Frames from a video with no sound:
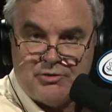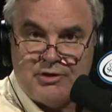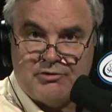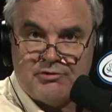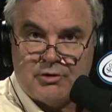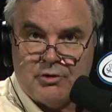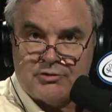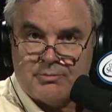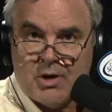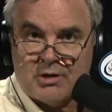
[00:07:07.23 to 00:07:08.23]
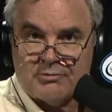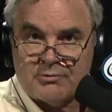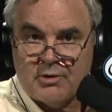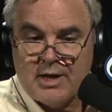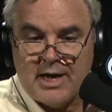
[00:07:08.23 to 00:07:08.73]
This is your host, Marcus
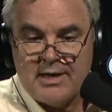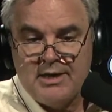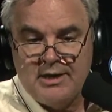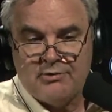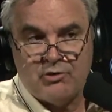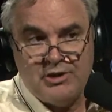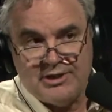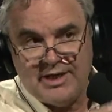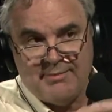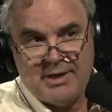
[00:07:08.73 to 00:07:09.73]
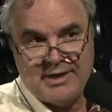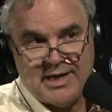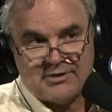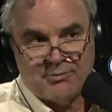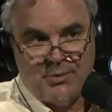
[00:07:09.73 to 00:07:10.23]
Grodi, joined today by Dr.